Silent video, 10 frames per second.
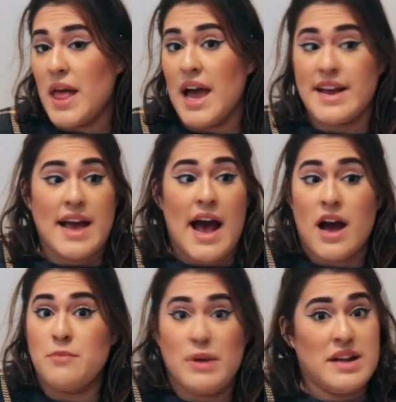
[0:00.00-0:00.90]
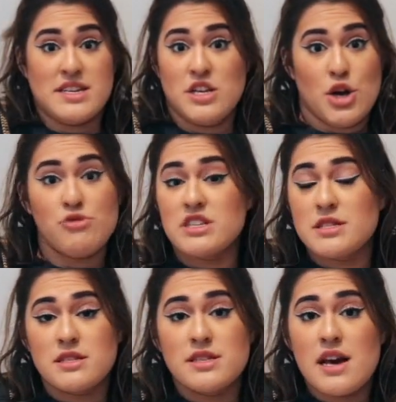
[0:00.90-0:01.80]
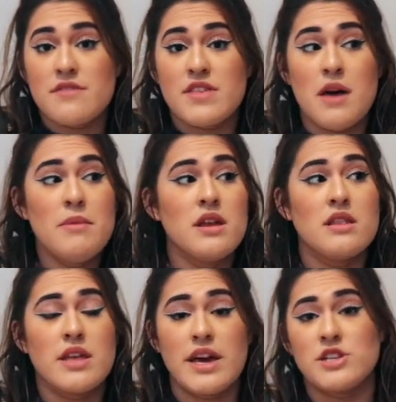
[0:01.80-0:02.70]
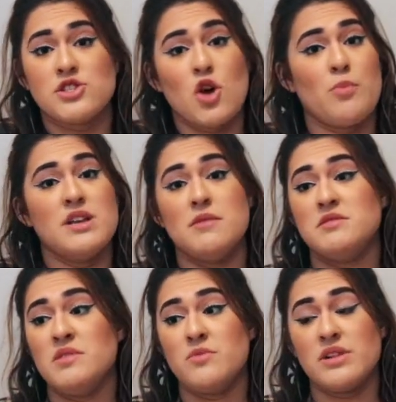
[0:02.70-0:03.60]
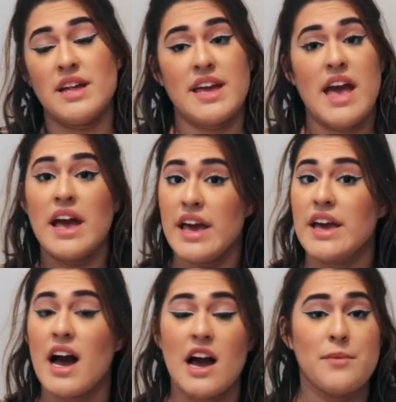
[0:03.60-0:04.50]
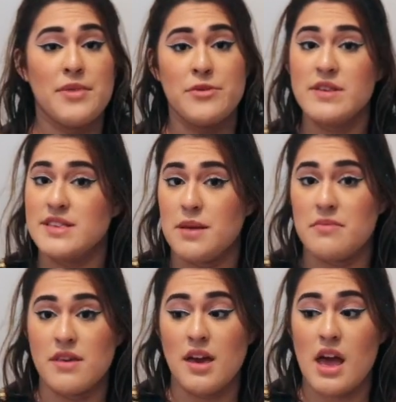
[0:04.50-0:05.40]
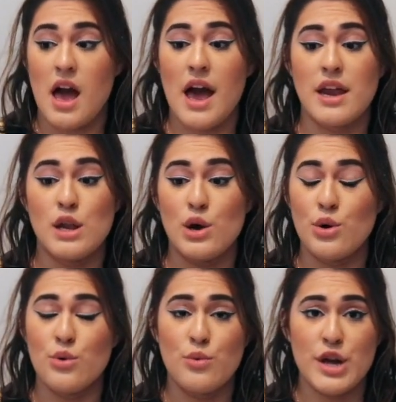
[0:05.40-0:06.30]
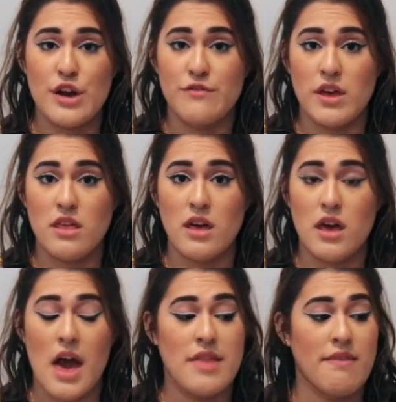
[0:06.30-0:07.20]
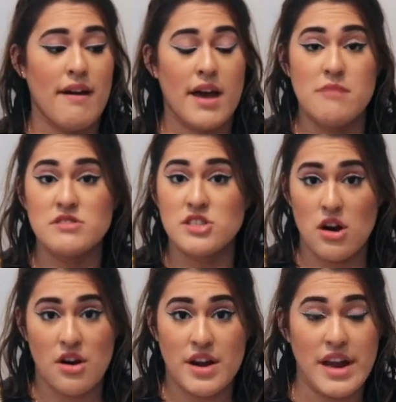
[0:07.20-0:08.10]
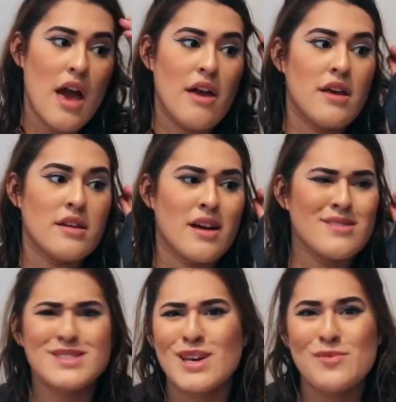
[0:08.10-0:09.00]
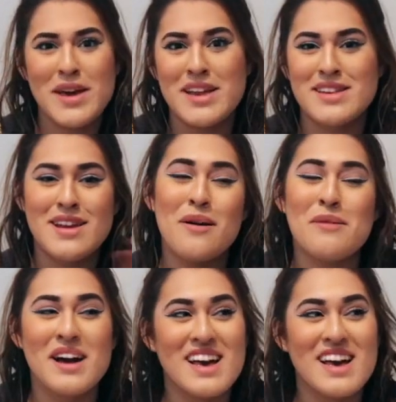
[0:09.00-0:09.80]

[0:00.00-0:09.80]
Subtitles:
I had, but I didn't know this side of them, and they just opened up to me and were like, hey, I went through the same thing. I know what you're feeling, and like, I'm sorry. And I was like, wait, no,